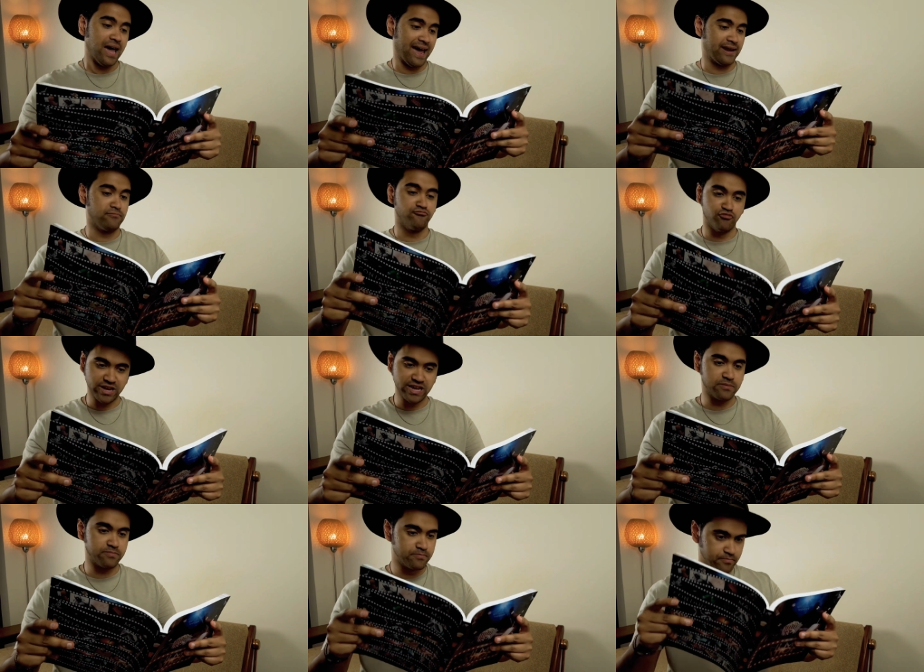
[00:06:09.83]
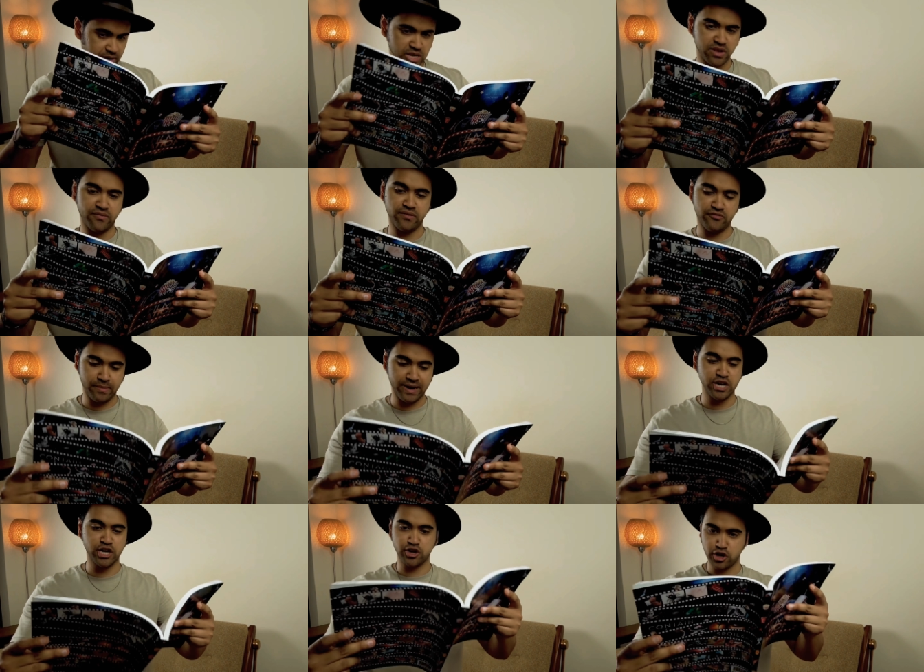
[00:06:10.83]
and read bits of
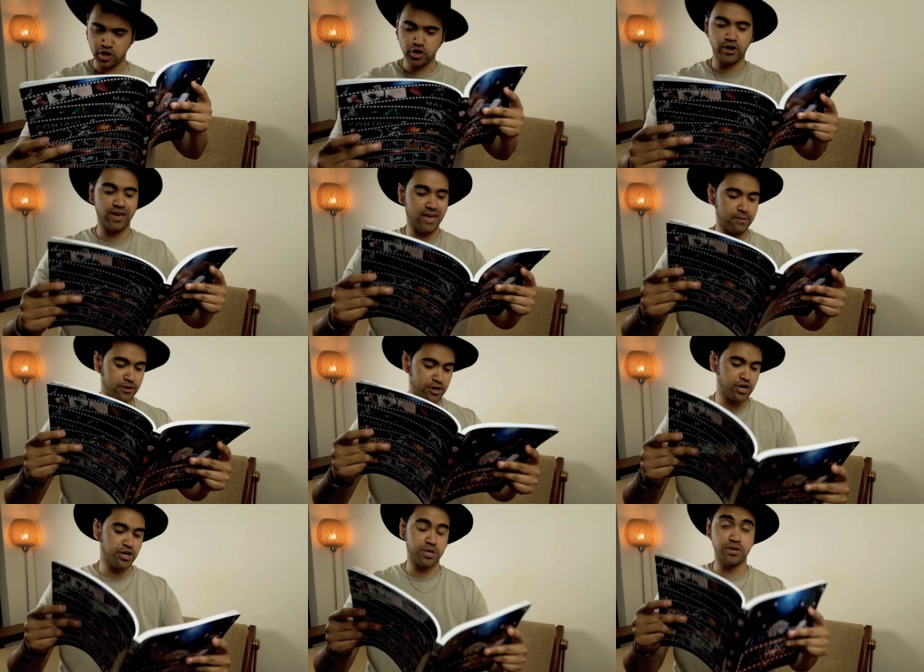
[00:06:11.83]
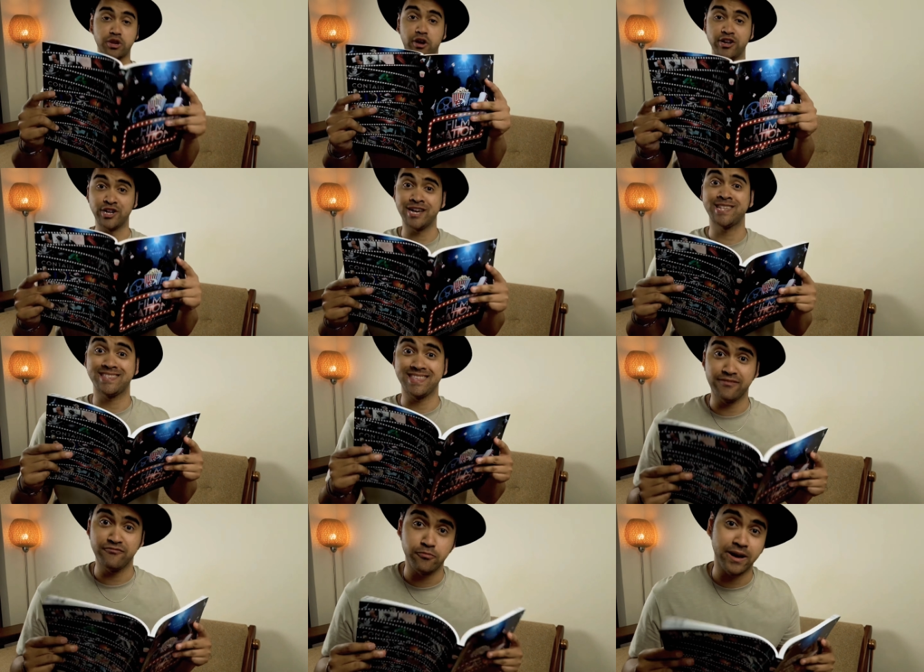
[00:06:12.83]
information and look at images and digest
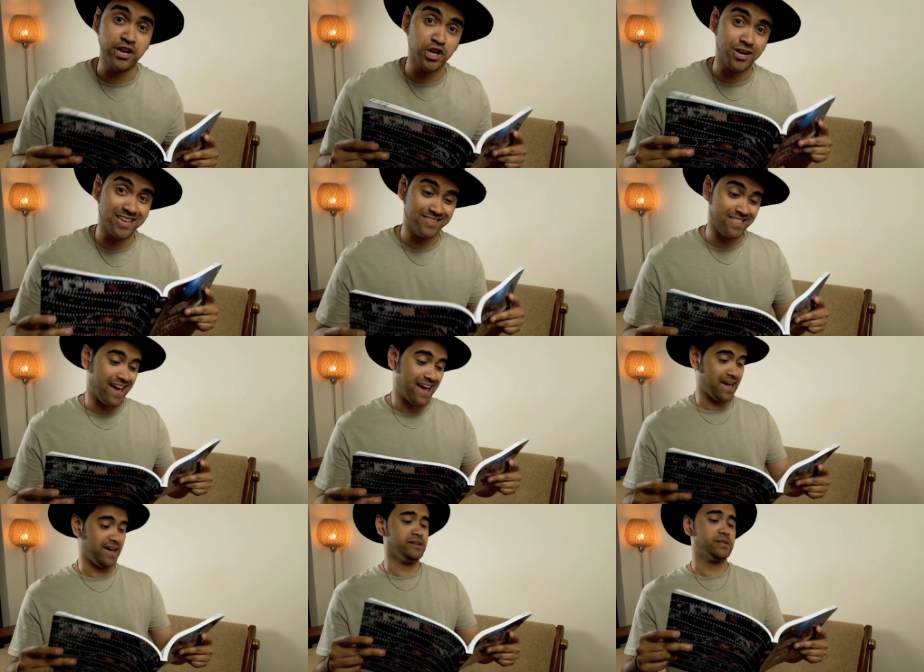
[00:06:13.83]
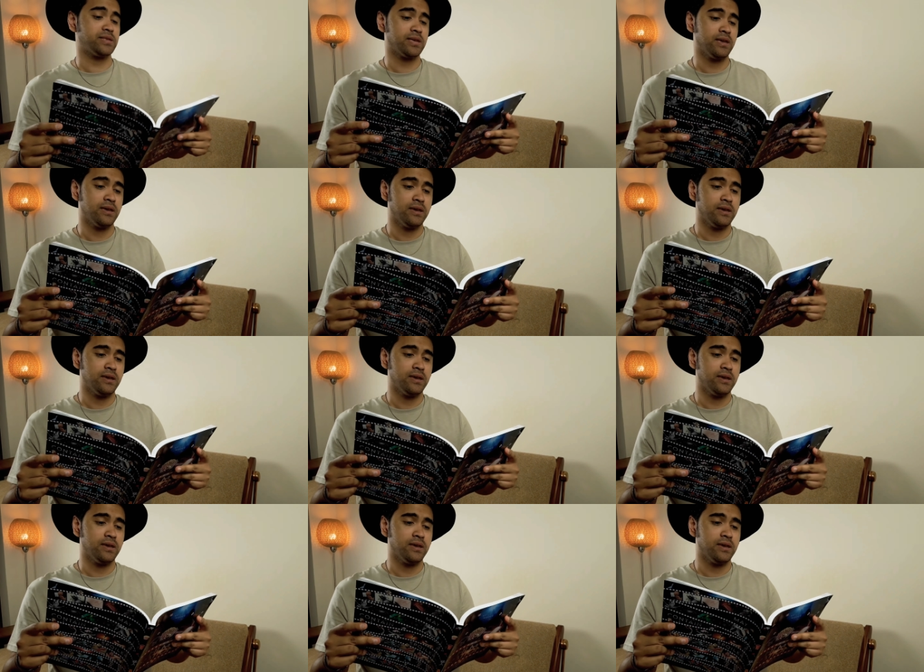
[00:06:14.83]
the information in their heads.